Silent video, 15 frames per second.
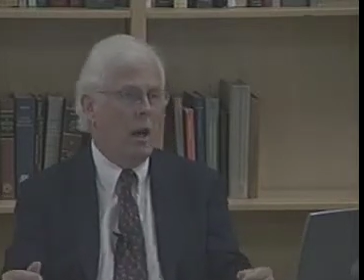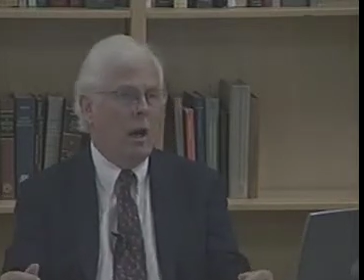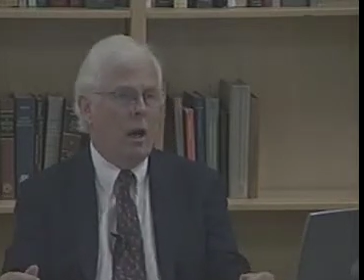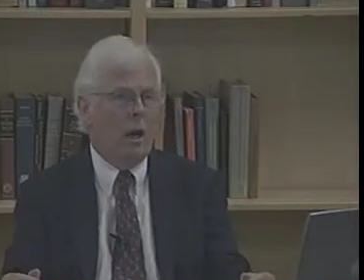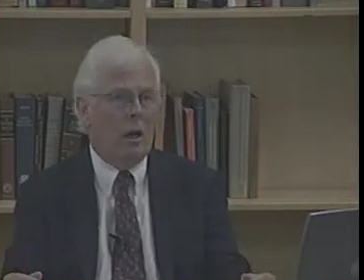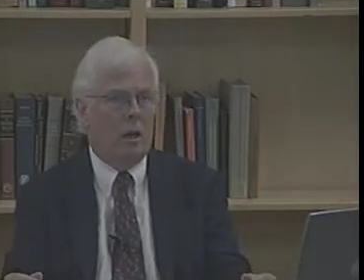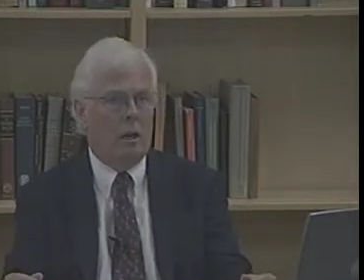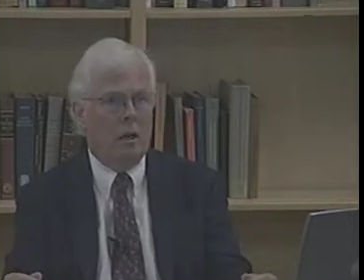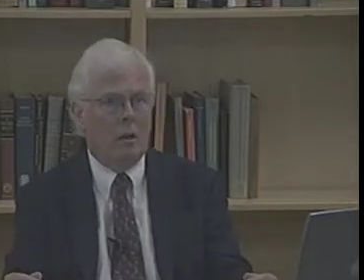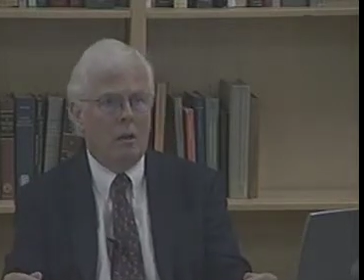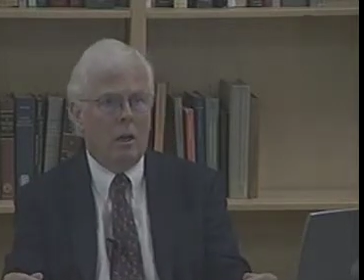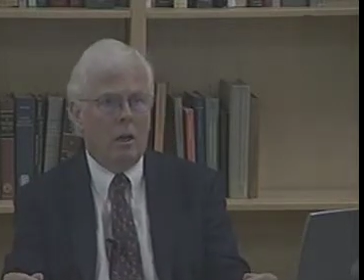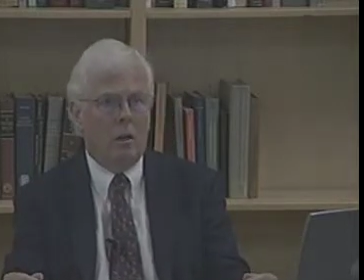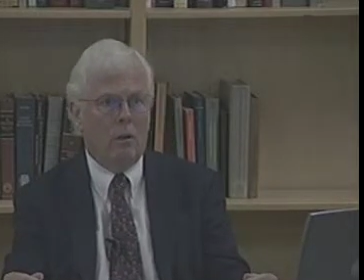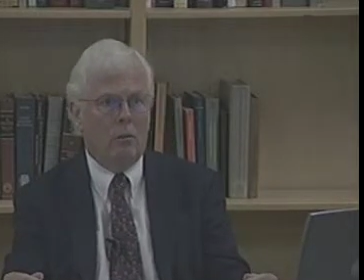
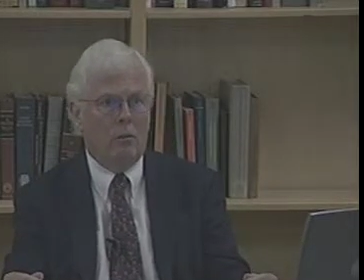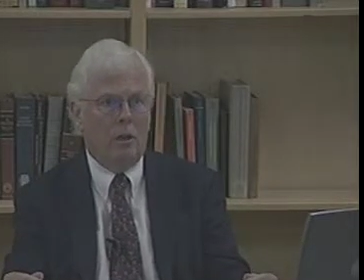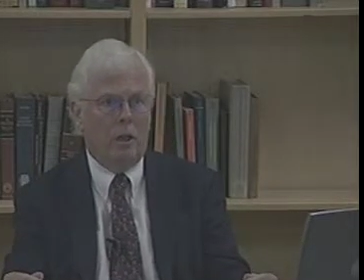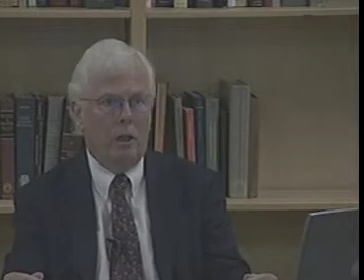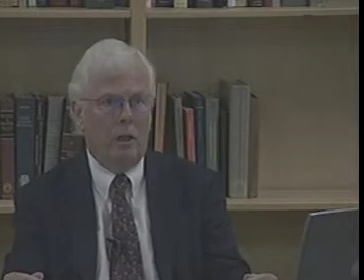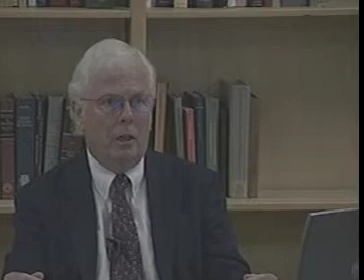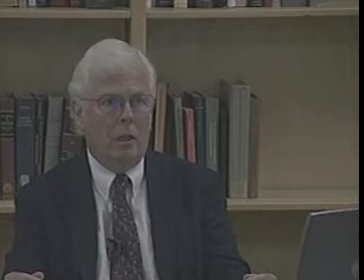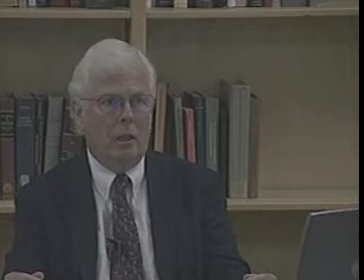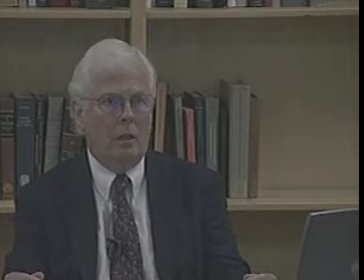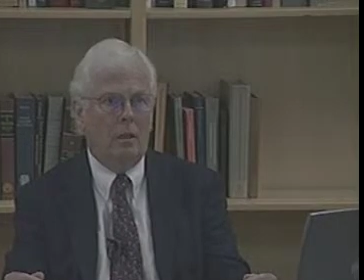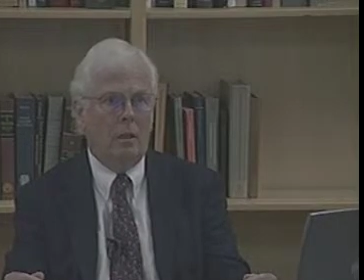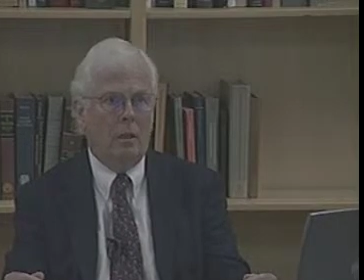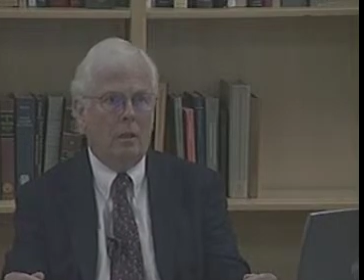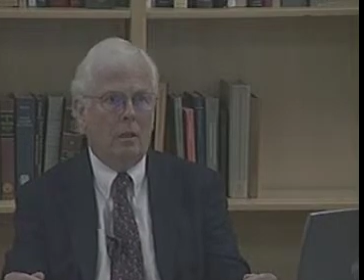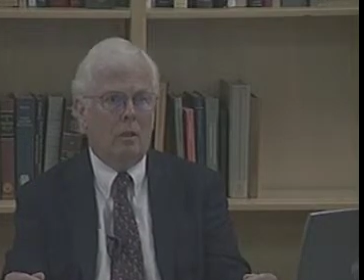of the
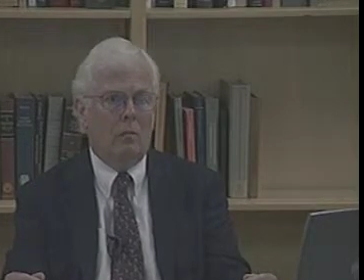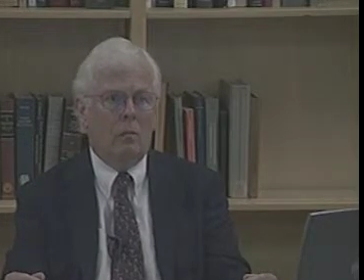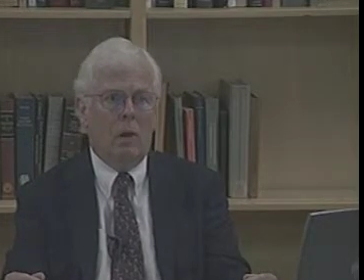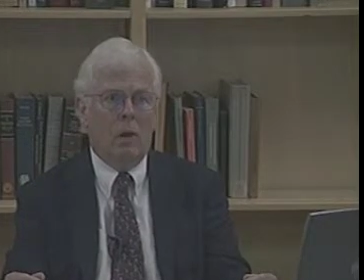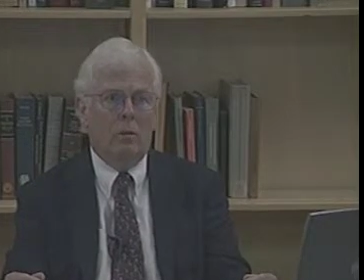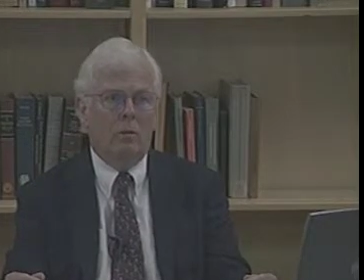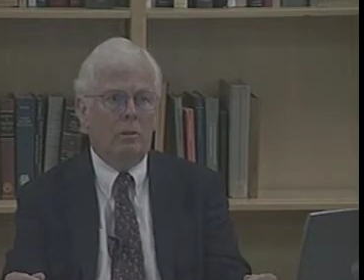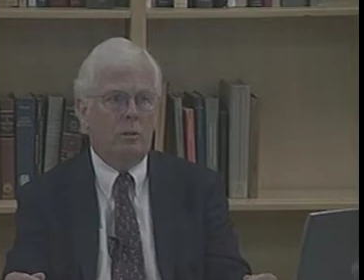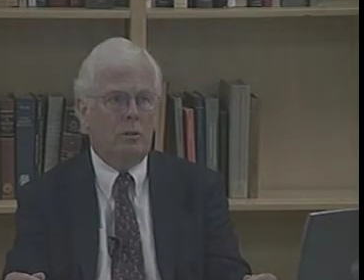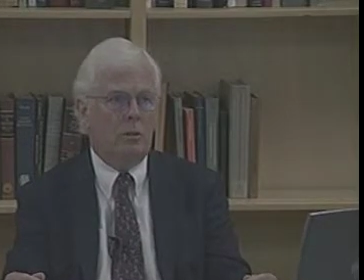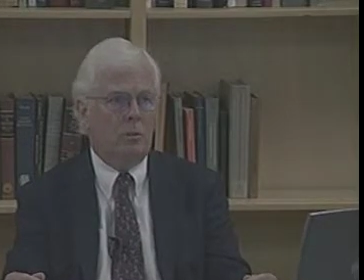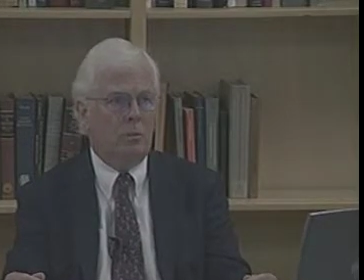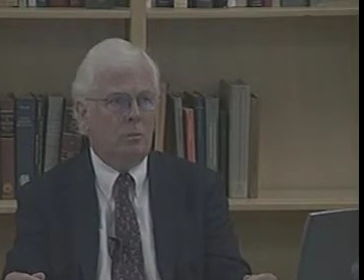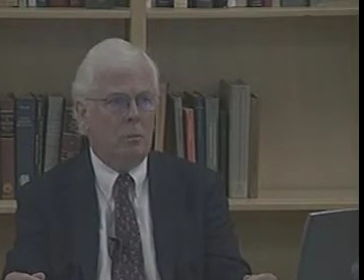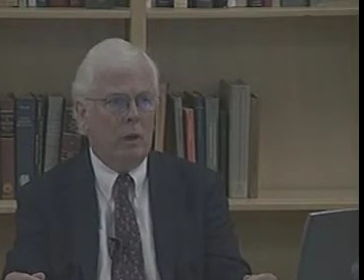
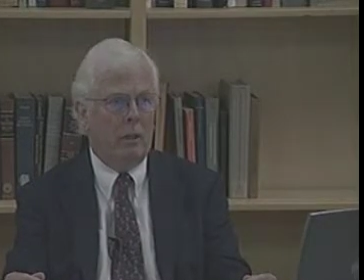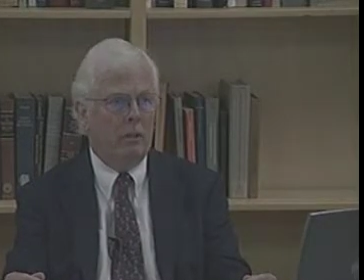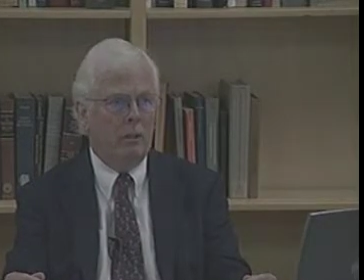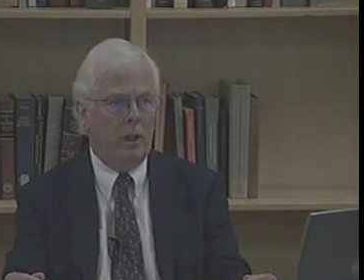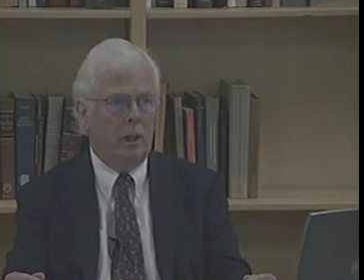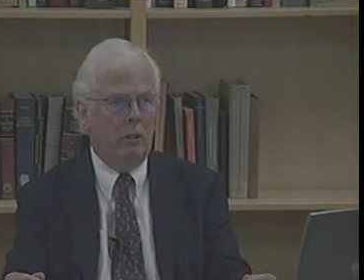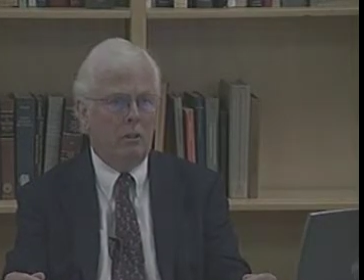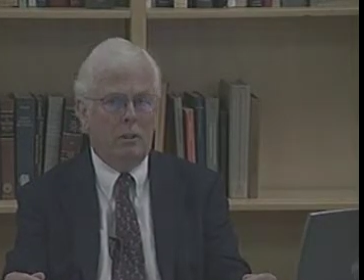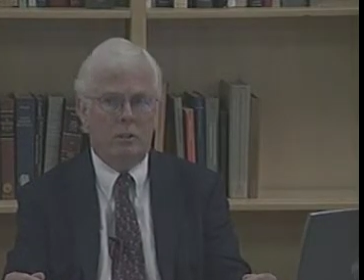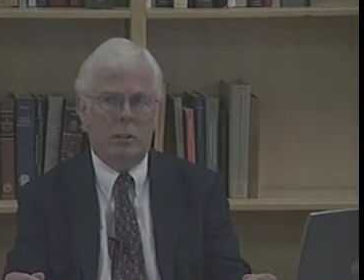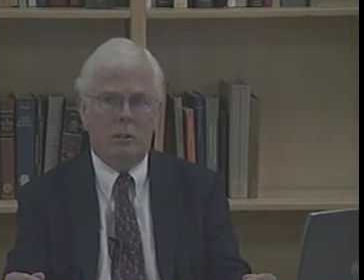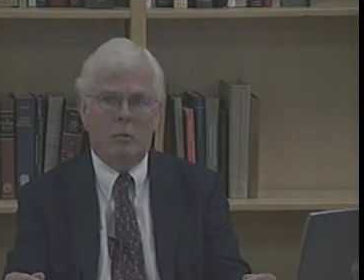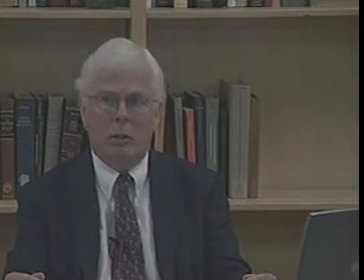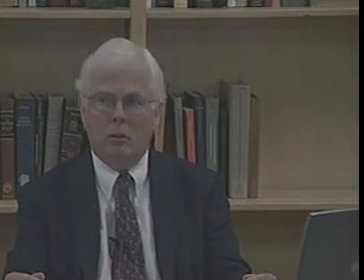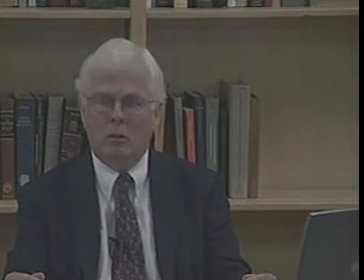most prestigious
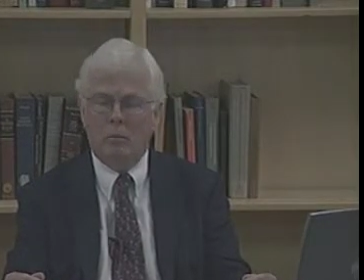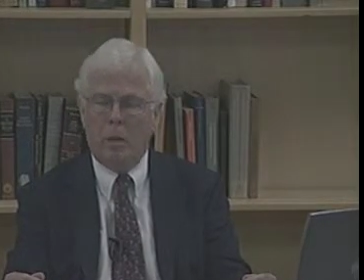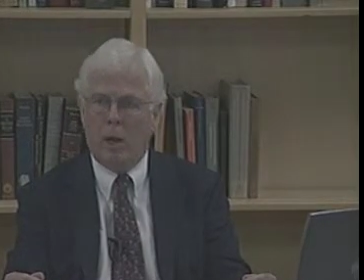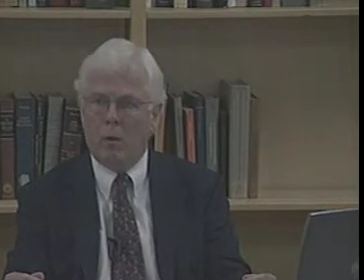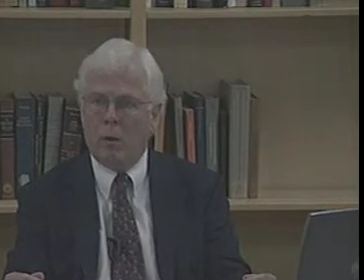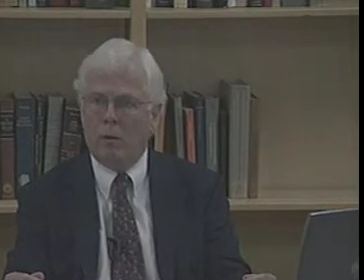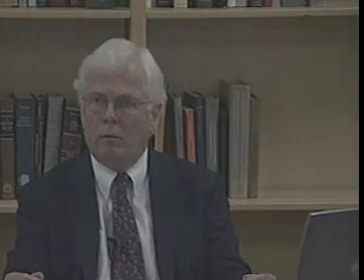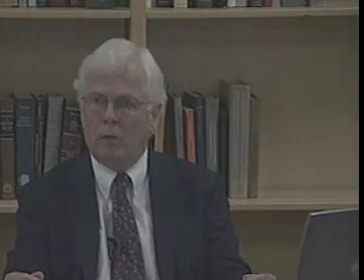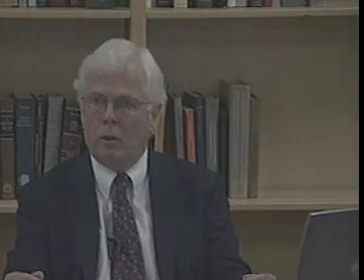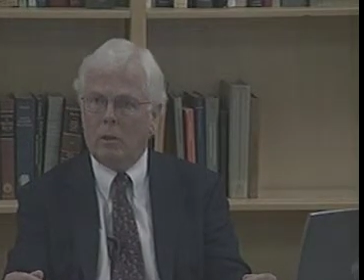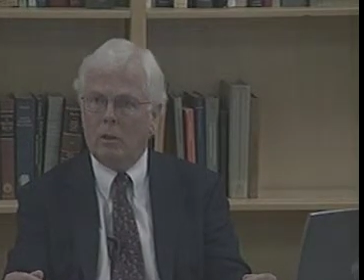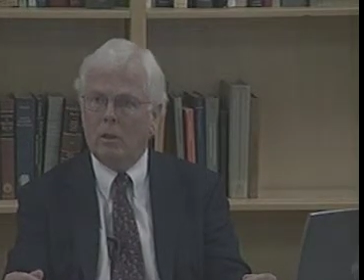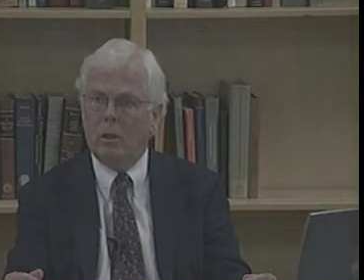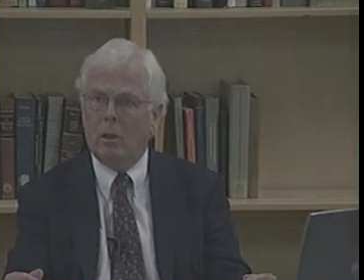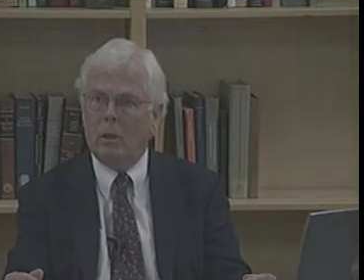and most
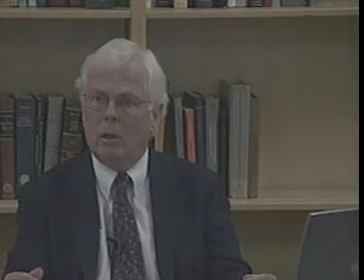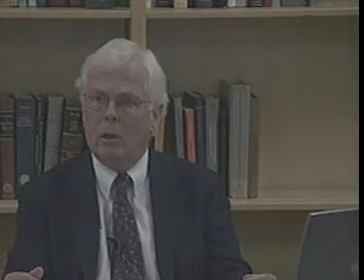powerful